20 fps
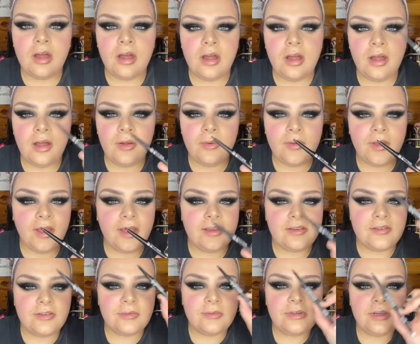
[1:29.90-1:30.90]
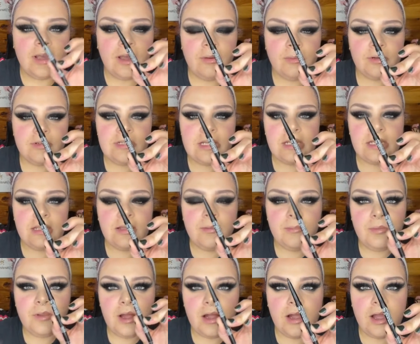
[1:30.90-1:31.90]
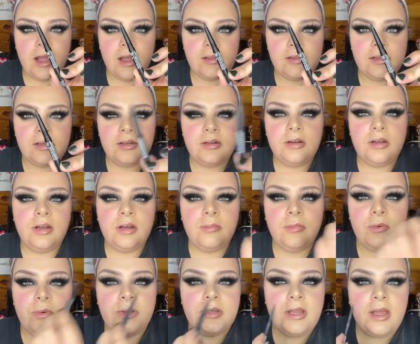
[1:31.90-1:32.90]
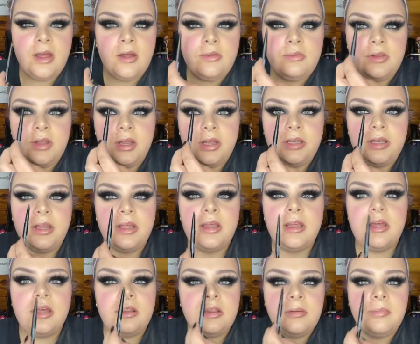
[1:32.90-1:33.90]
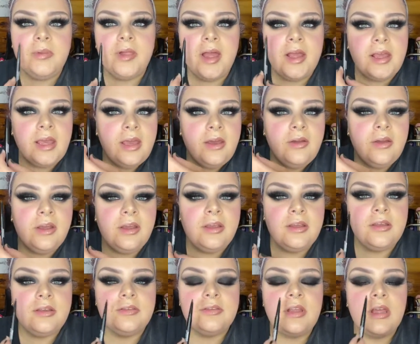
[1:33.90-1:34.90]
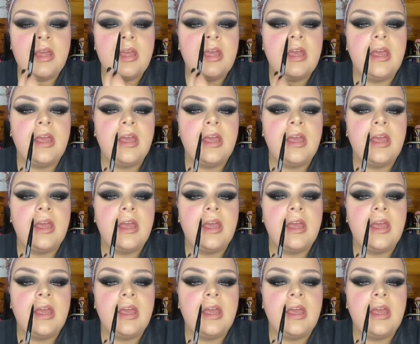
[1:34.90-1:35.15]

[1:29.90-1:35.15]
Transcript: Okay, so now we're taking a black eyeliner and I'm going to outline the black areas,